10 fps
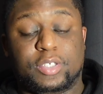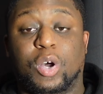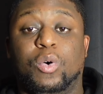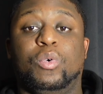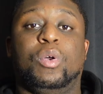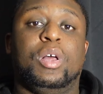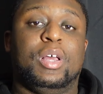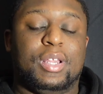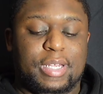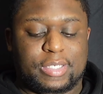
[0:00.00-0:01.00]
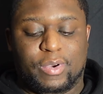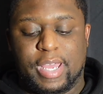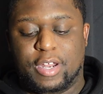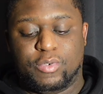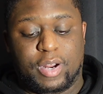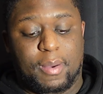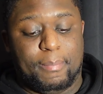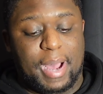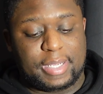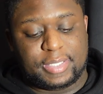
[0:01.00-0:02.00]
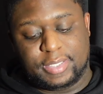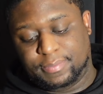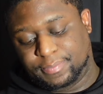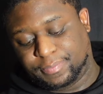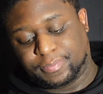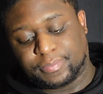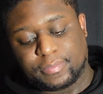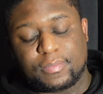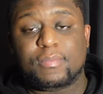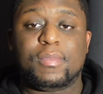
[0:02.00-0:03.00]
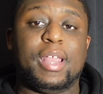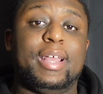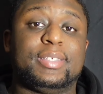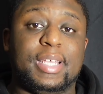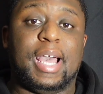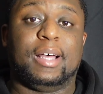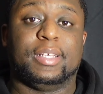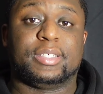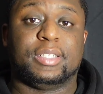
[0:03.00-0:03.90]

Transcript: So let's go ahead and do an unboxing and see how this